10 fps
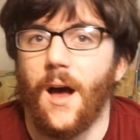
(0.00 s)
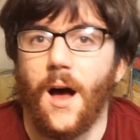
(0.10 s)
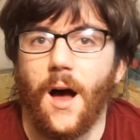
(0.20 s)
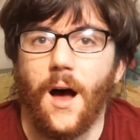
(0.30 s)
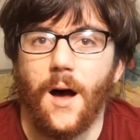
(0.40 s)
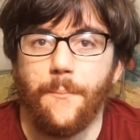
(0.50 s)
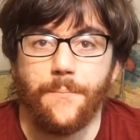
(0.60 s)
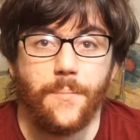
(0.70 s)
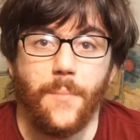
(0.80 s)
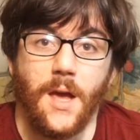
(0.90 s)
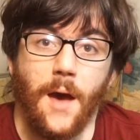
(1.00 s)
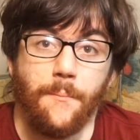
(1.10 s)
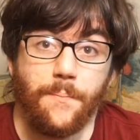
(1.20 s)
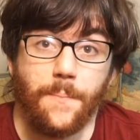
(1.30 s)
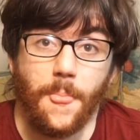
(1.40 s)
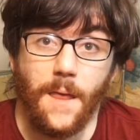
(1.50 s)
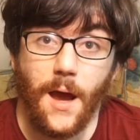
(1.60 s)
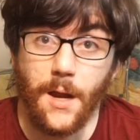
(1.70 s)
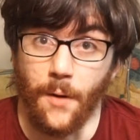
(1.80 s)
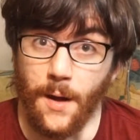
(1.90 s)
But yeah.
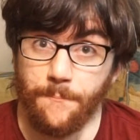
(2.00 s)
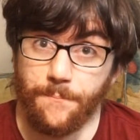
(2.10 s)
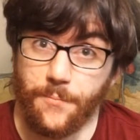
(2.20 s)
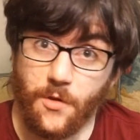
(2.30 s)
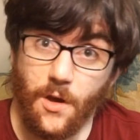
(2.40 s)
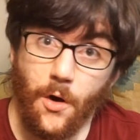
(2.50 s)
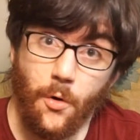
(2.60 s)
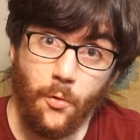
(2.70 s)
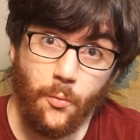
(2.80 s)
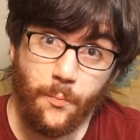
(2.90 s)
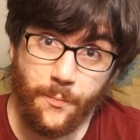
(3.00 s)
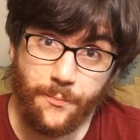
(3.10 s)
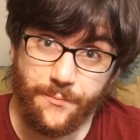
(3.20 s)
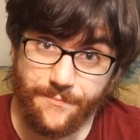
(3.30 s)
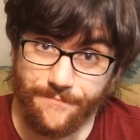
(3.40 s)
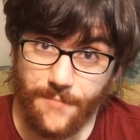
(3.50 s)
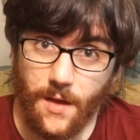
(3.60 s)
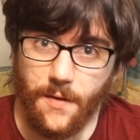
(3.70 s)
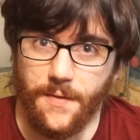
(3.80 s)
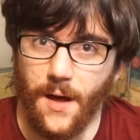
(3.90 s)
Anyway, so
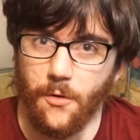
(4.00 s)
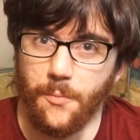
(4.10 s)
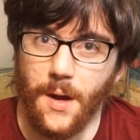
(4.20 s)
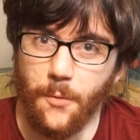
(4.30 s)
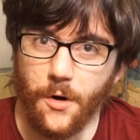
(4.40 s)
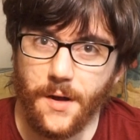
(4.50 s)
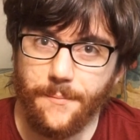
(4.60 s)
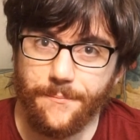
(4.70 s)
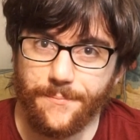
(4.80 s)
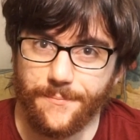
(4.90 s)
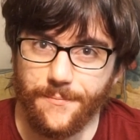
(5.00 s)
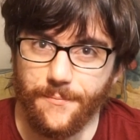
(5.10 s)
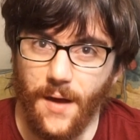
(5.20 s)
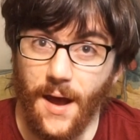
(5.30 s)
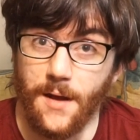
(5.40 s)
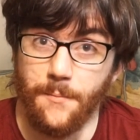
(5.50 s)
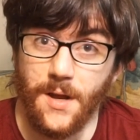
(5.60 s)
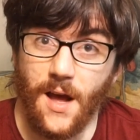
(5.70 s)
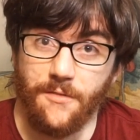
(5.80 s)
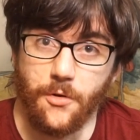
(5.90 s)
that was my morning and
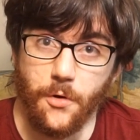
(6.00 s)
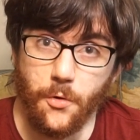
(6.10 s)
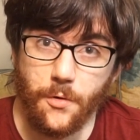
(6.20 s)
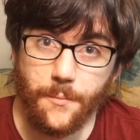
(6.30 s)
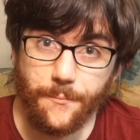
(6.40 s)
mid-afternoon.